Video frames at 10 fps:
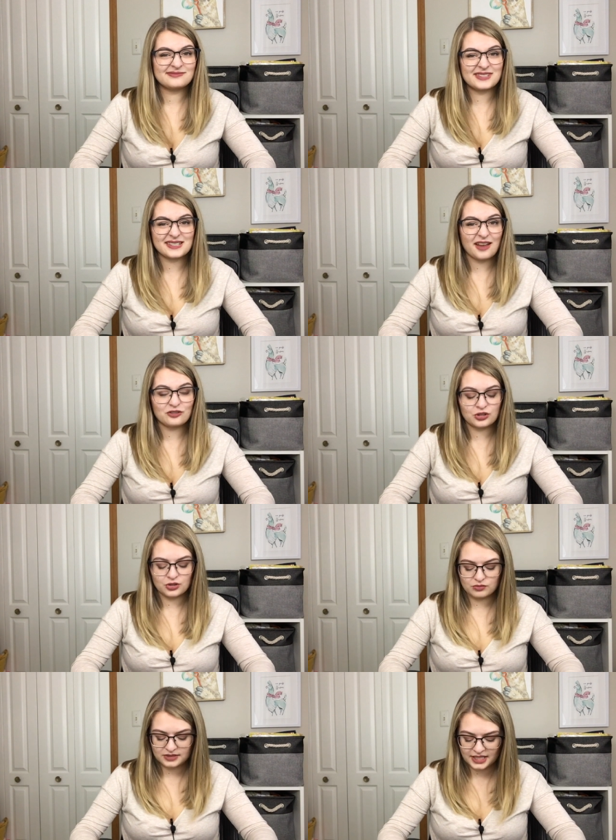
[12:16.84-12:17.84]
this
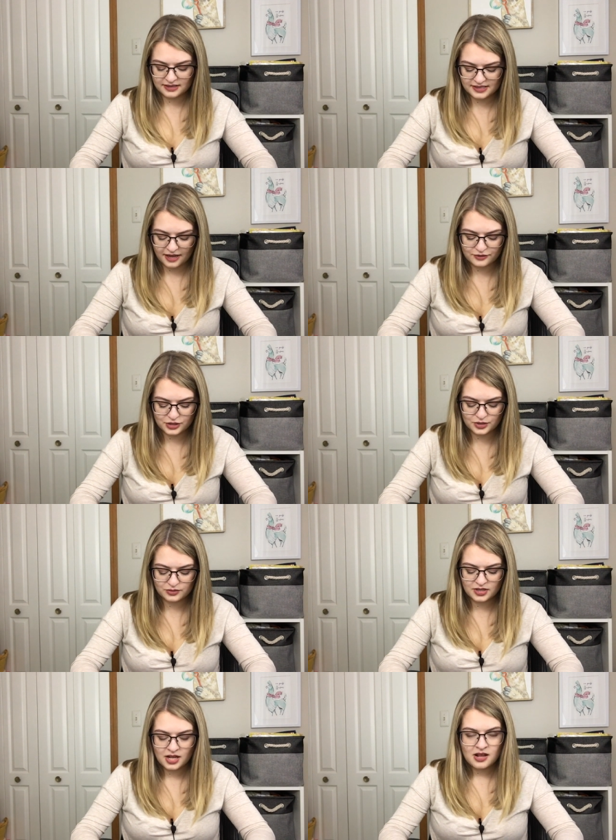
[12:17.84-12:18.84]
afternoon, late this afternoon,